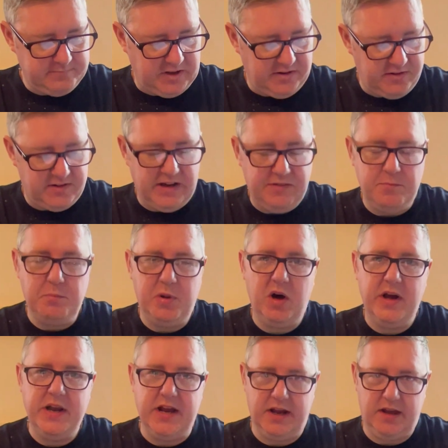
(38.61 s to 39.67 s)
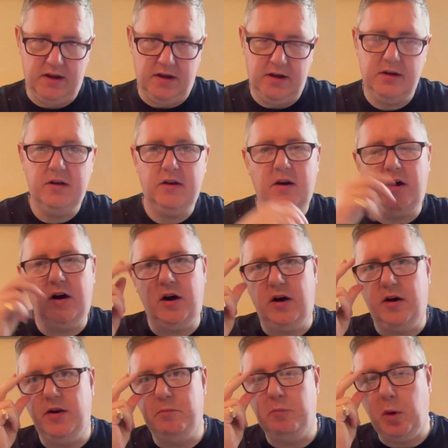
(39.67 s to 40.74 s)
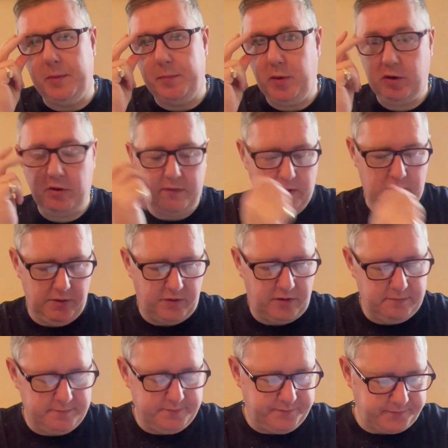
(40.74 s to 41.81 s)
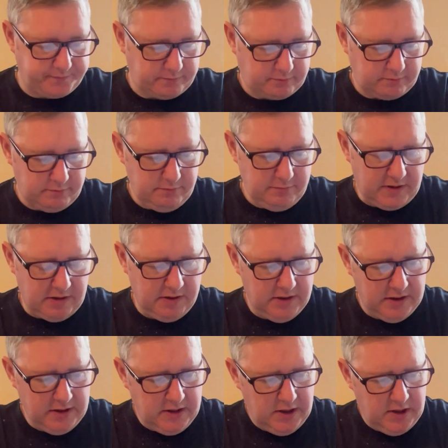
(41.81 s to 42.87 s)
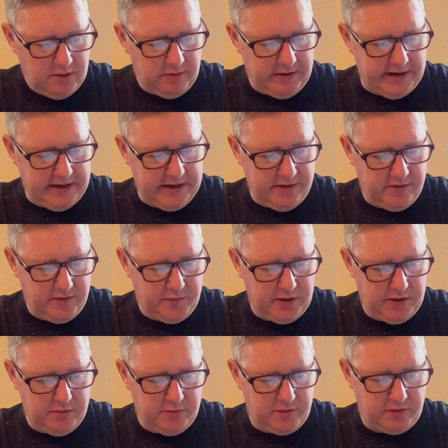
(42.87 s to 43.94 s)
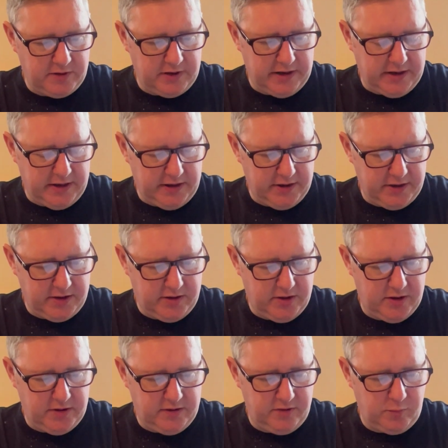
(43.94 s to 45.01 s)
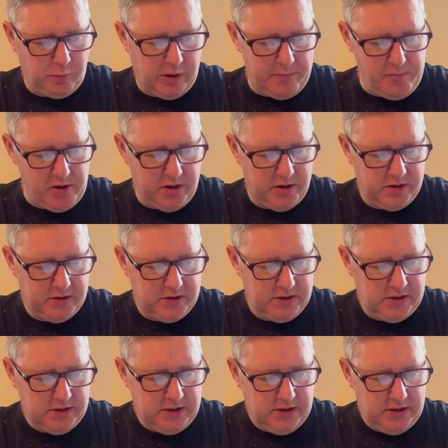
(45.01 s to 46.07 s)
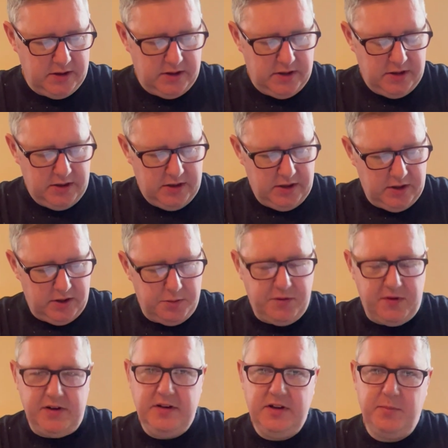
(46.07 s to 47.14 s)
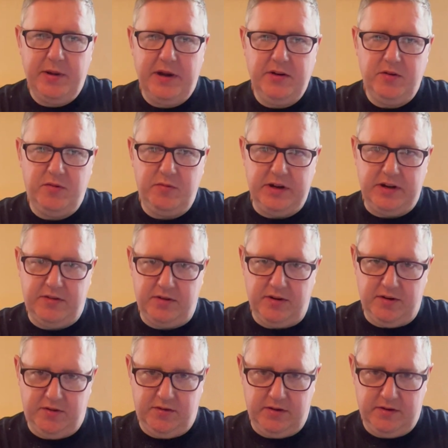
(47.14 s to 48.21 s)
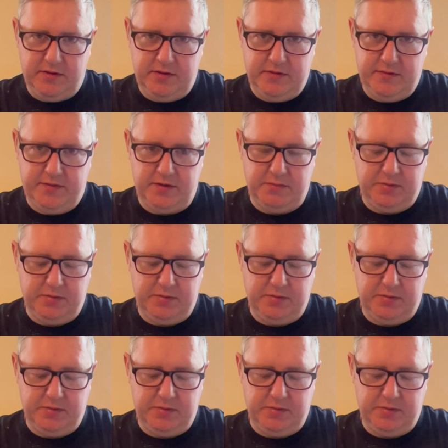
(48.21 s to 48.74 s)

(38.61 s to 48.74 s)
Stephen Pinecker on Mormon Book Reviews, where he interviews Curtis Weber, who is an independent researcher from